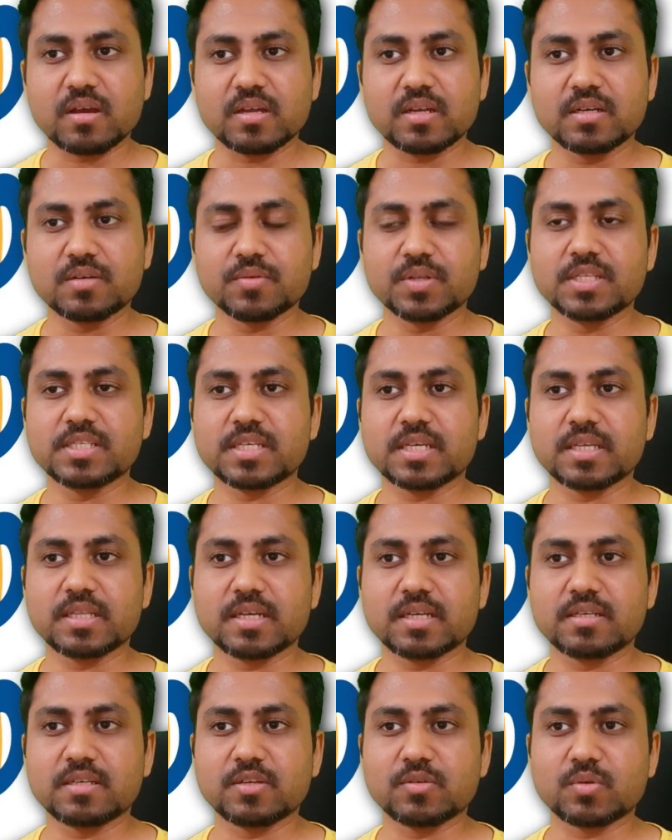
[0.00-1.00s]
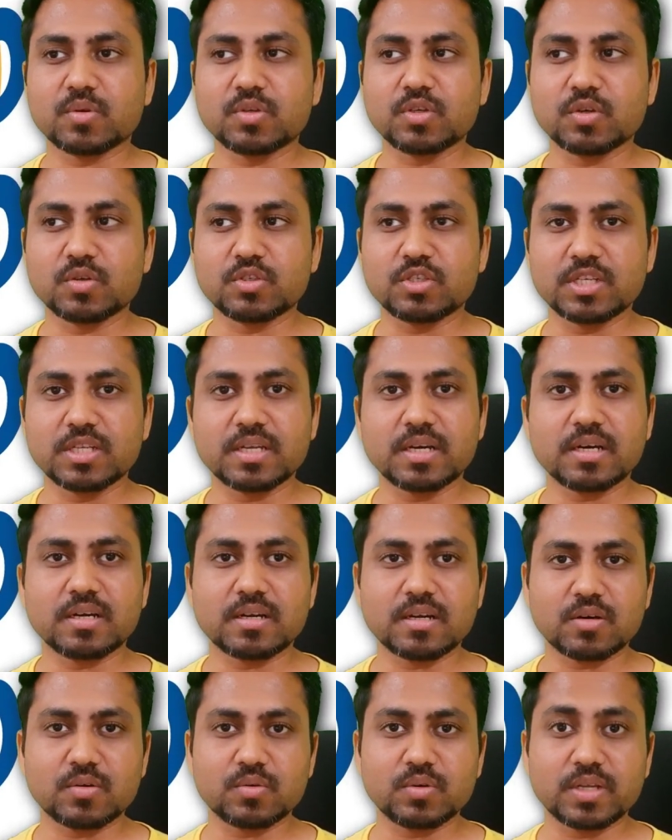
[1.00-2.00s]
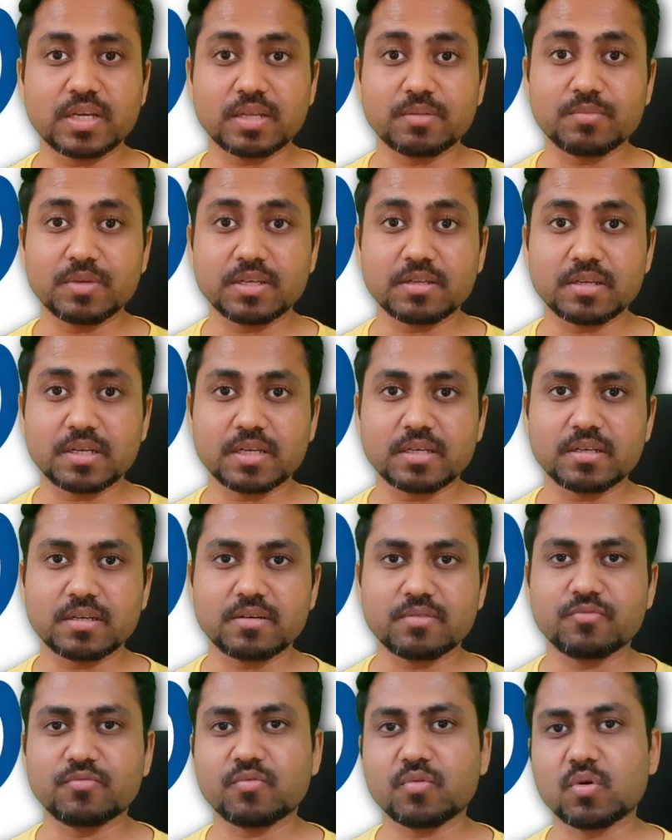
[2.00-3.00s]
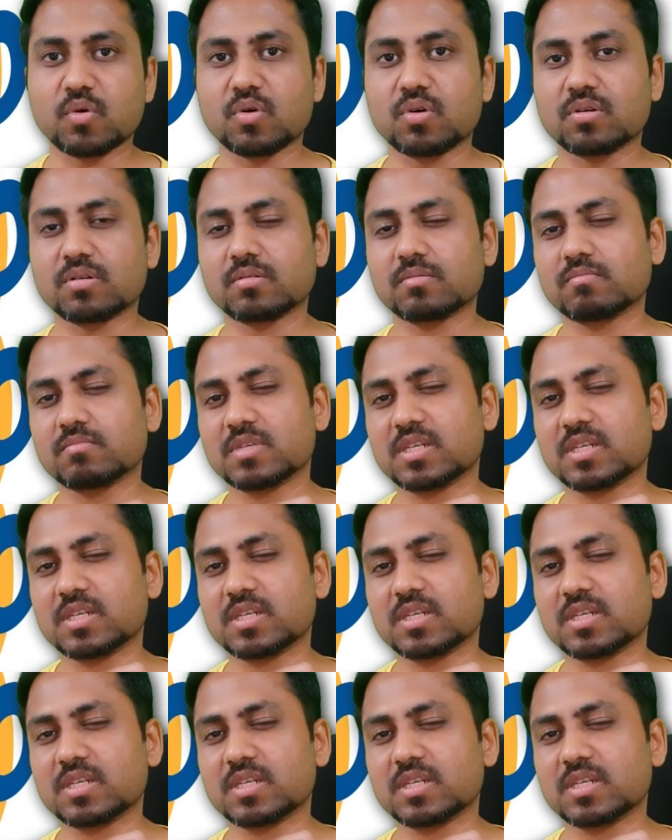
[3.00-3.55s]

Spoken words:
it will say that your Jira account can be created for,